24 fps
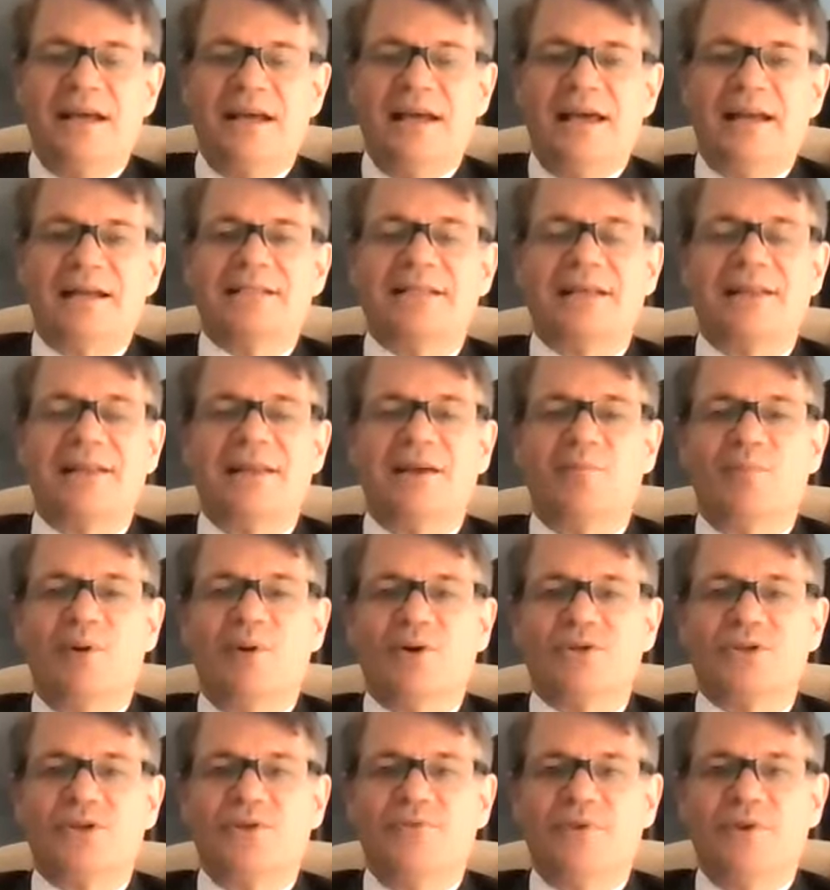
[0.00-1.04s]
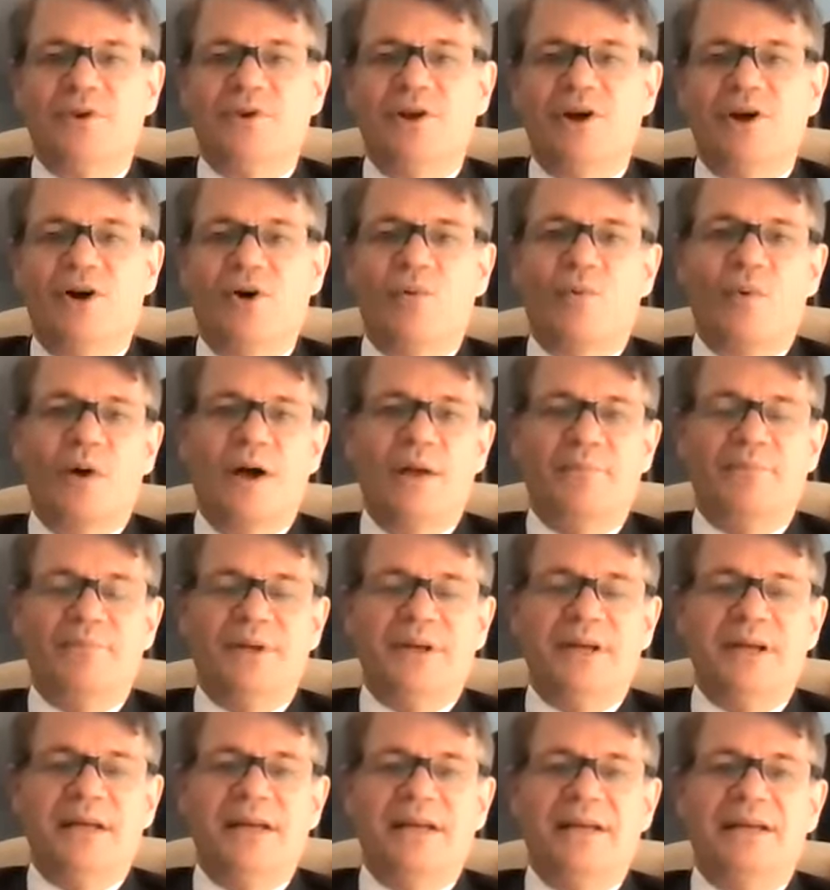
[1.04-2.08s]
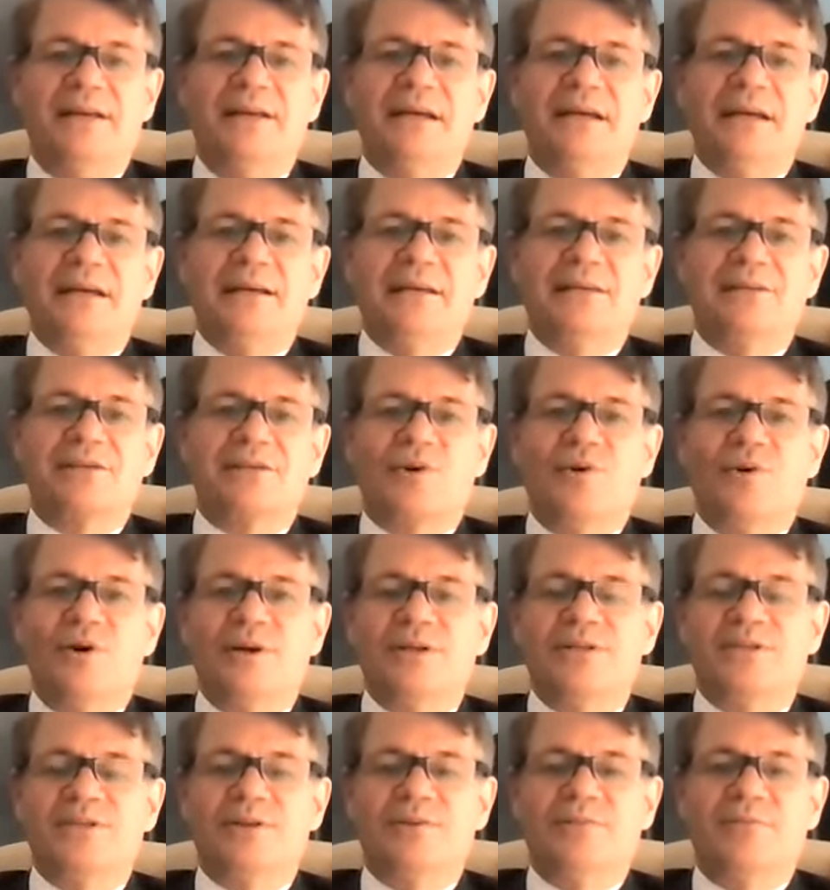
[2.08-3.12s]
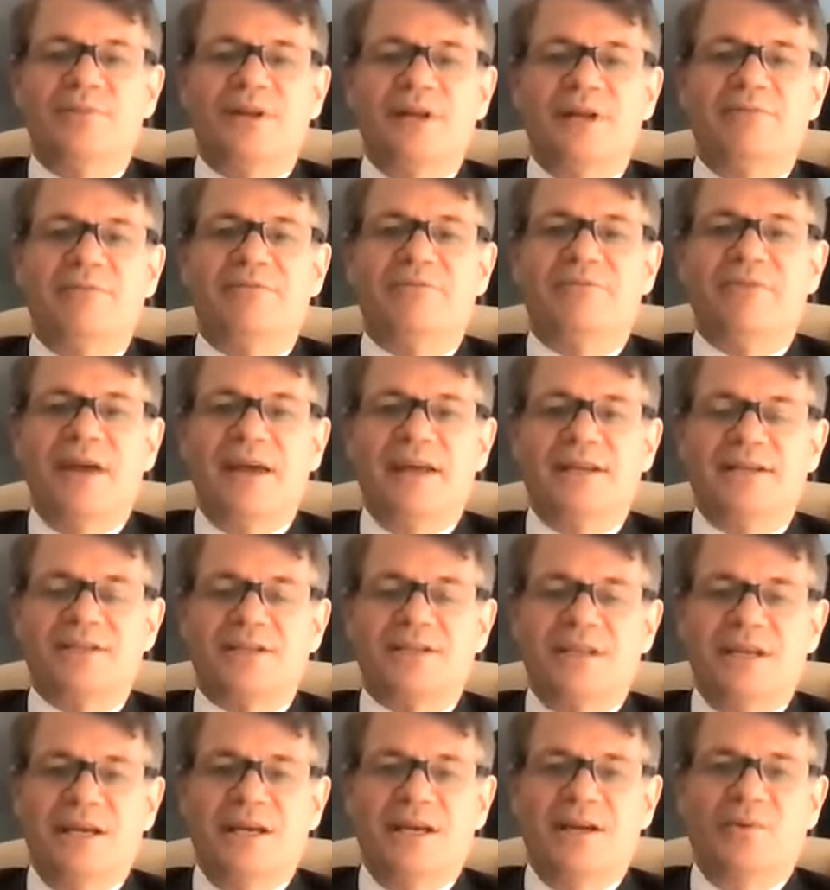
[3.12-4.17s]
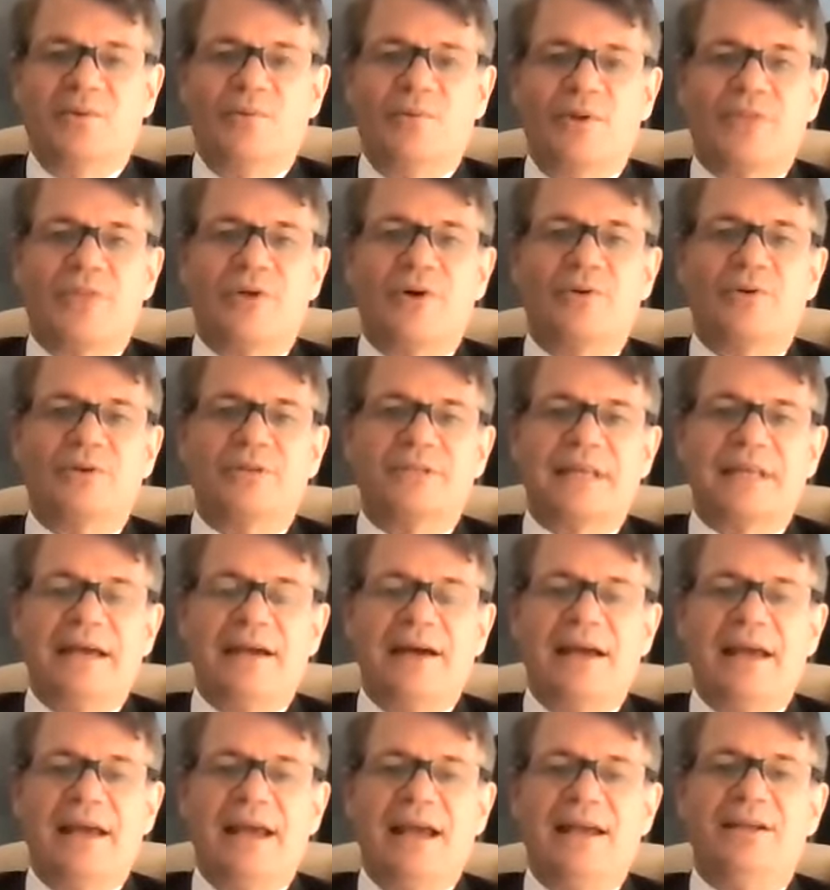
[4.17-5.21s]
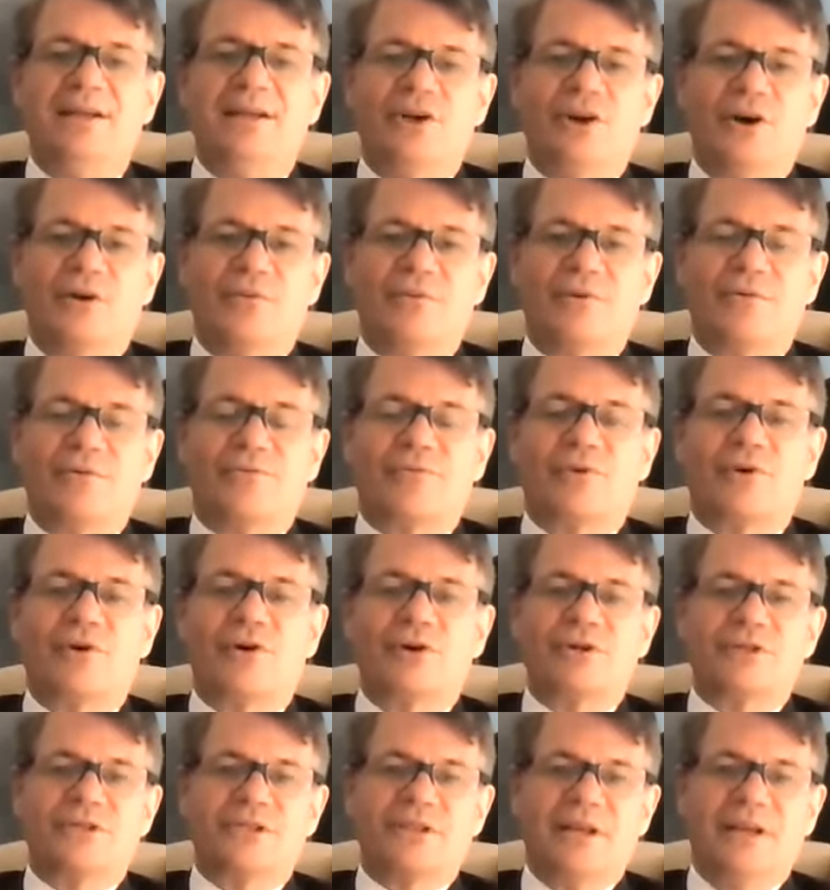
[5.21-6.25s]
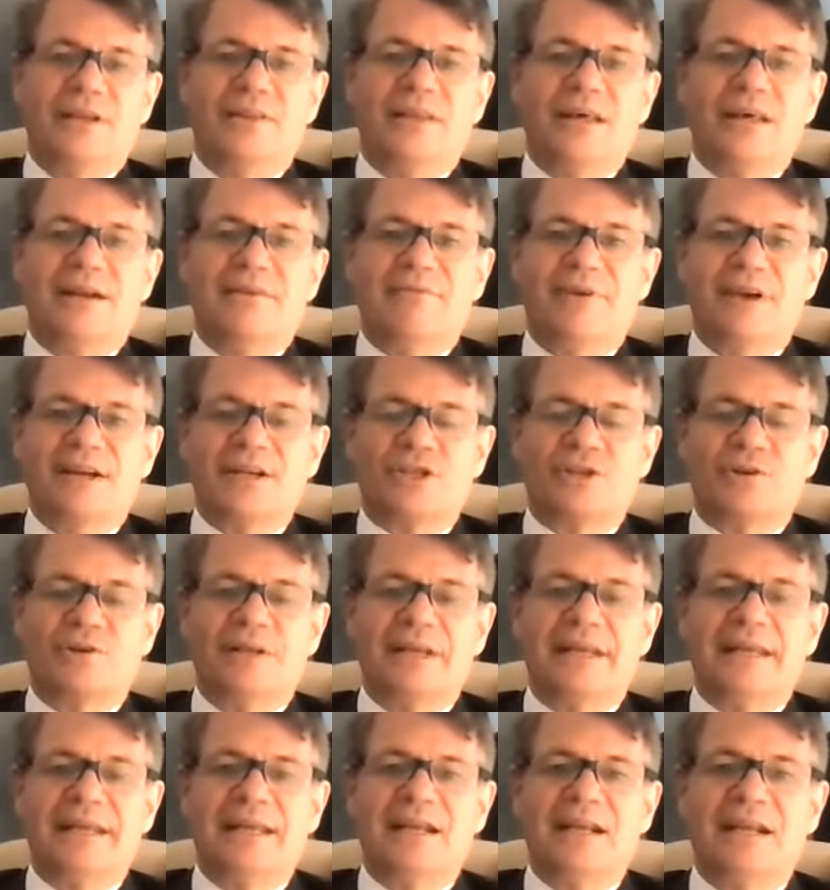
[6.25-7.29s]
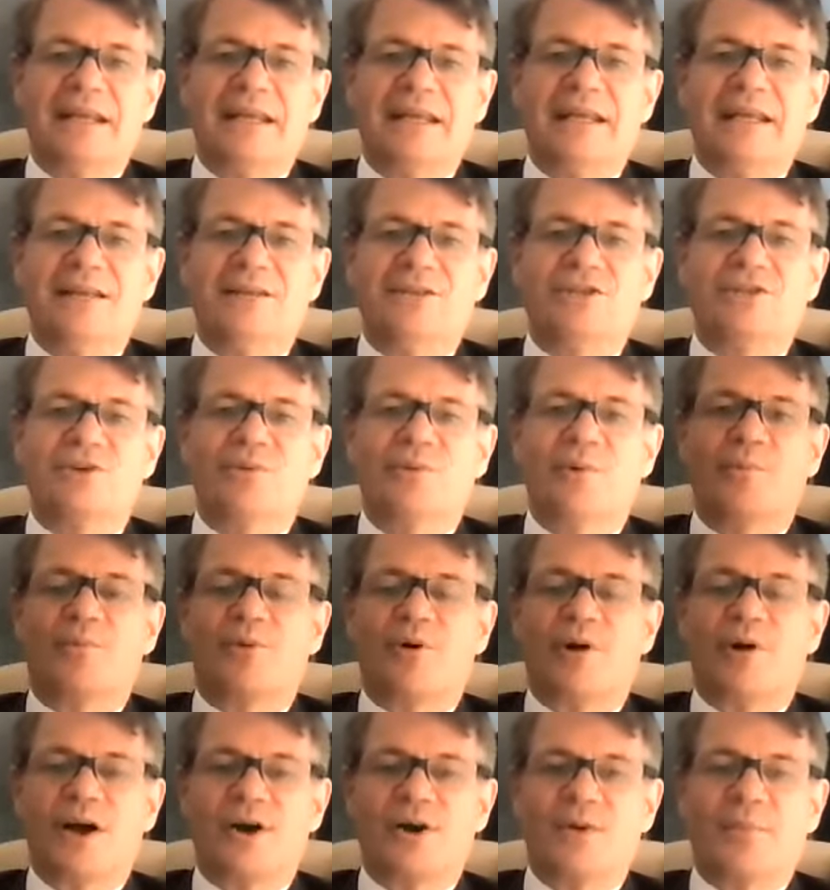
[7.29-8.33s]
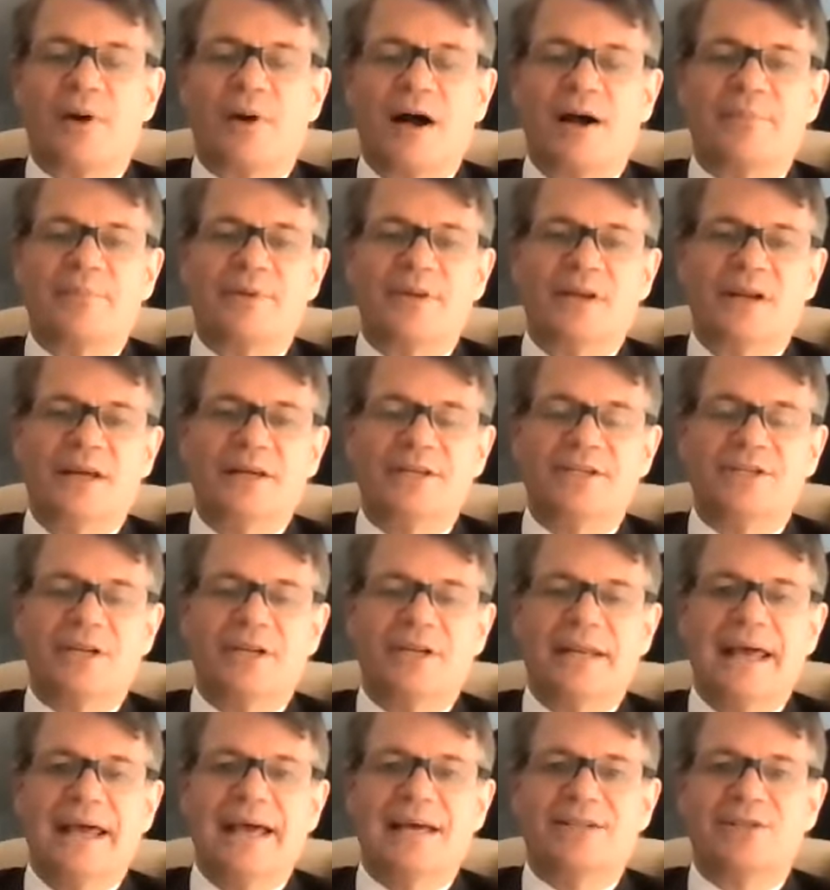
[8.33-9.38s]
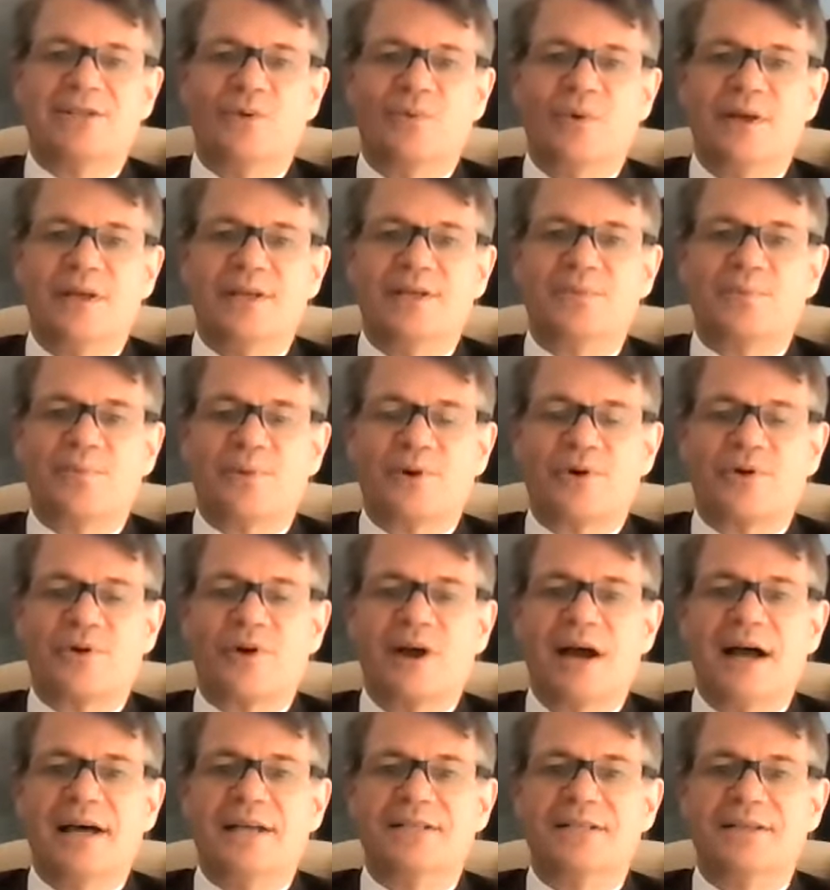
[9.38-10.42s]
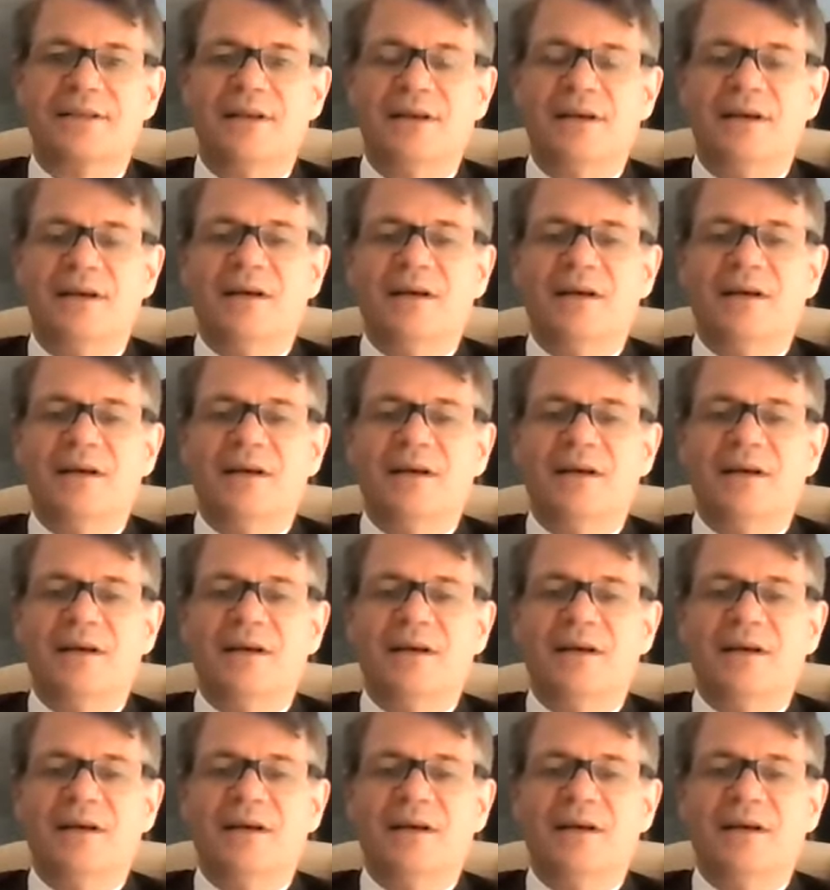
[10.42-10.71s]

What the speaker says: And as I think most of you know, 1B is going to be phased in with those 80 and over first, and then eventually getting into a broader population as the weeks progress,